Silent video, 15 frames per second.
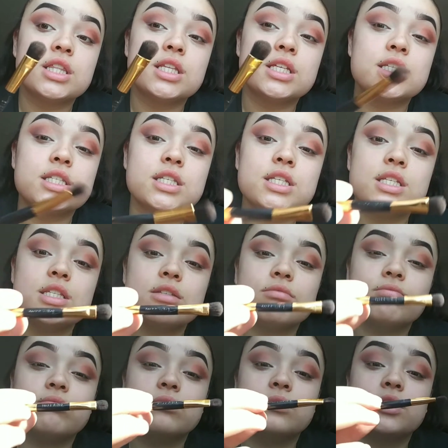This is
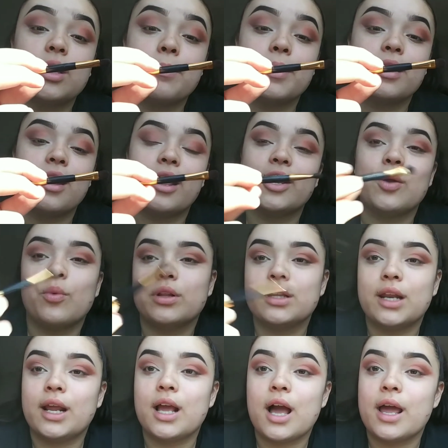the Milani one
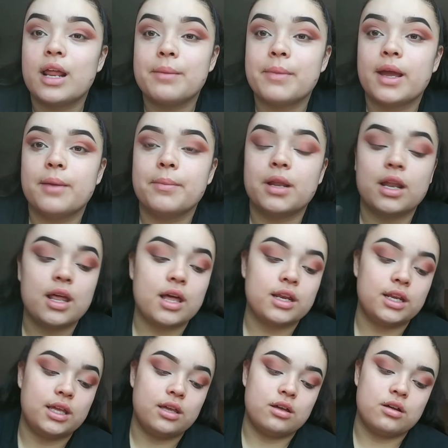that I got in my
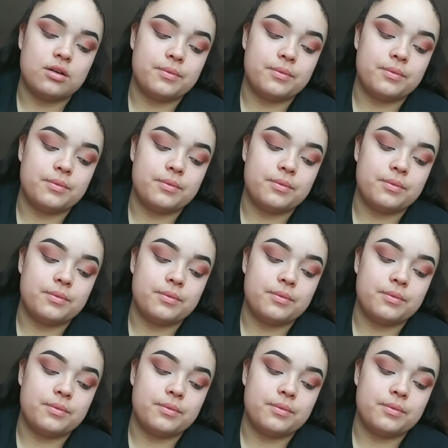Milani